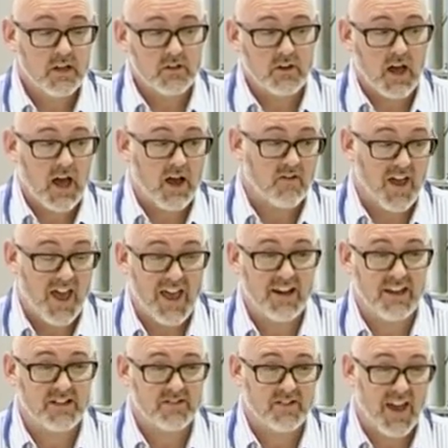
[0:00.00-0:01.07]
that have
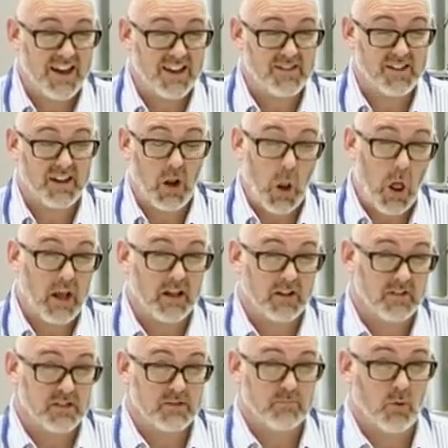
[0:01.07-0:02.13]
anything like
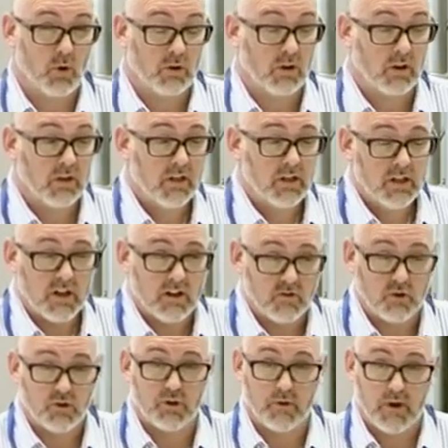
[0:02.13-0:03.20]
this model of
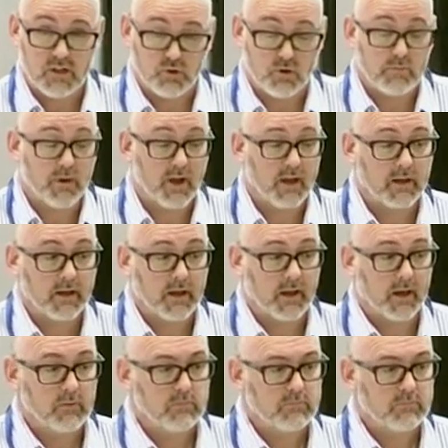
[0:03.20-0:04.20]
undergraduate pain care.